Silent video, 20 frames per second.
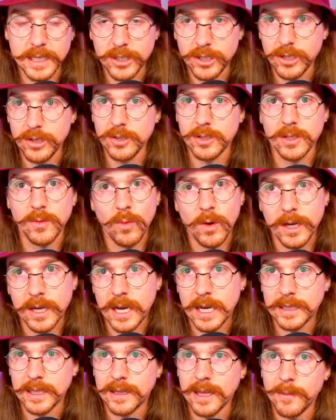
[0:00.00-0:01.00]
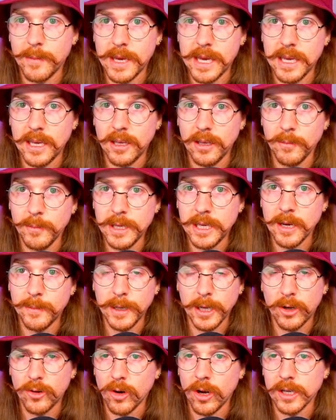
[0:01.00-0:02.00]
issues and whatnot that they may be
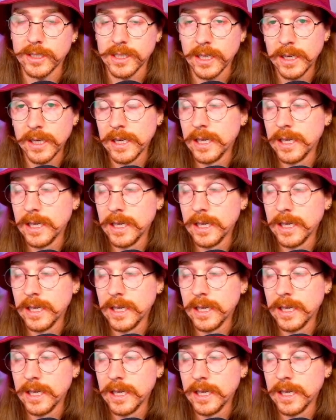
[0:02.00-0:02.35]
coming across,